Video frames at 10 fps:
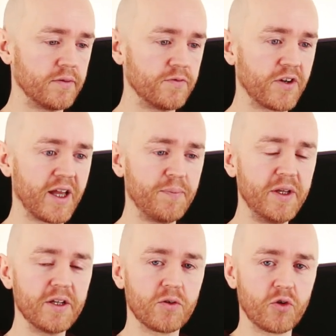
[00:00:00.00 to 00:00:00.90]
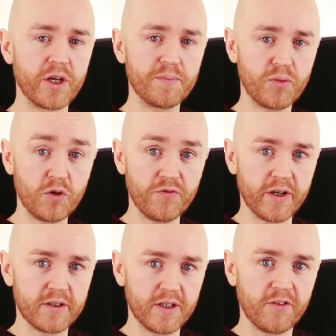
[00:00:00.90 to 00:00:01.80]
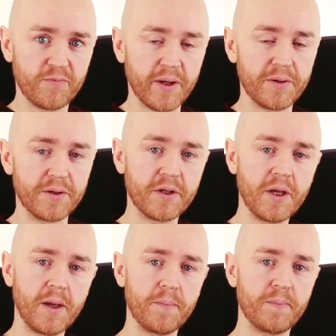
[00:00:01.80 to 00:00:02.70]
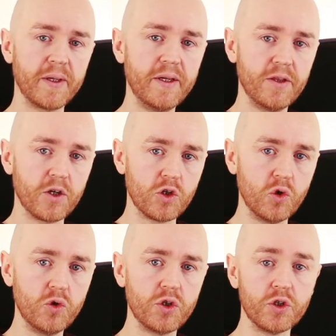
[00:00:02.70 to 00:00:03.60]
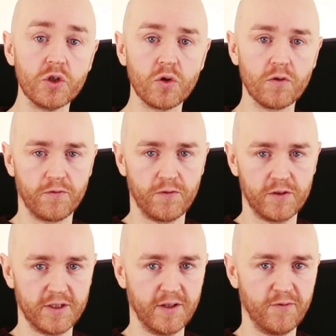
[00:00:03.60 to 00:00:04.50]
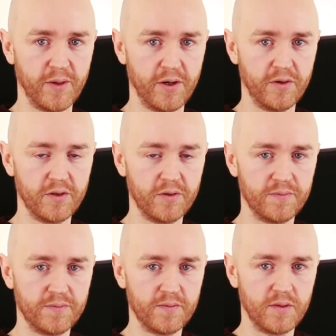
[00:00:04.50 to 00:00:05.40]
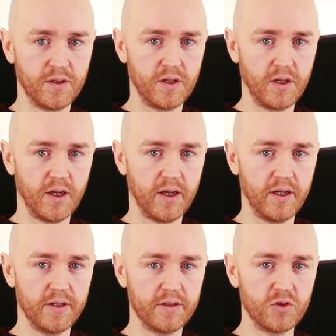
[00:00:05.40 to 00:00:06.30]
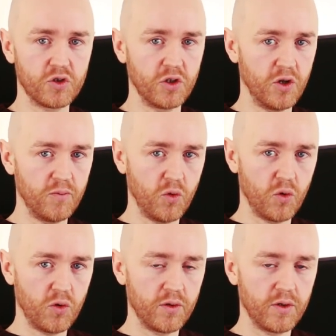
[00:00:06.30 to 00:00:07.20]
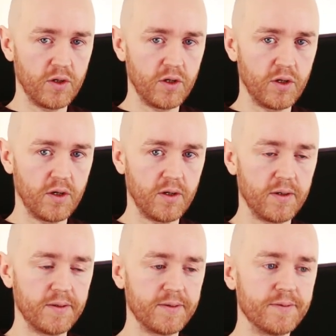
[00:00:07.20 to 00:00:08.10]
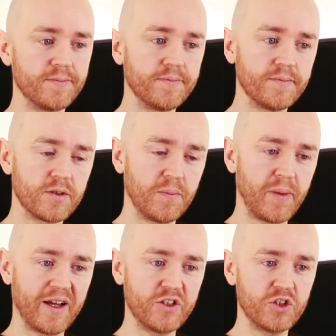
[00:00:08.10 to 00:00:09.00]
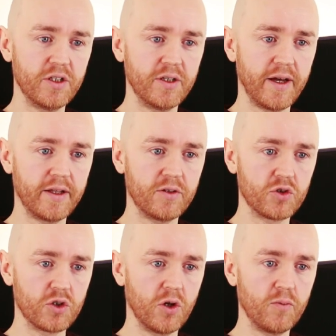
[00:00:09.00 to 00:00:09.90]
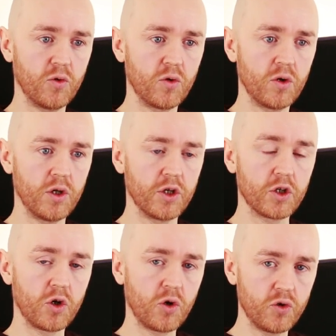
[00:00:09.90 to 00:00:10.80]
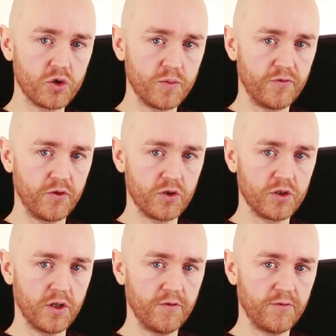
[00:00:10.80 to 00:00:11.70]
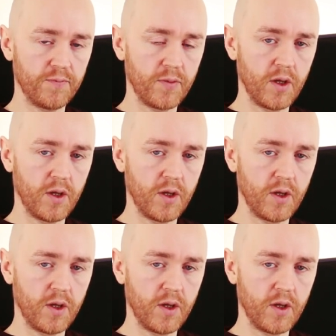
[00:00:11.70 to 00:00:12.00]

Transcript: forget being a great, perfect self-parent, be the good enough self-parent. And there's a lot more compassion in that, there's a lot more encouragement for yourself,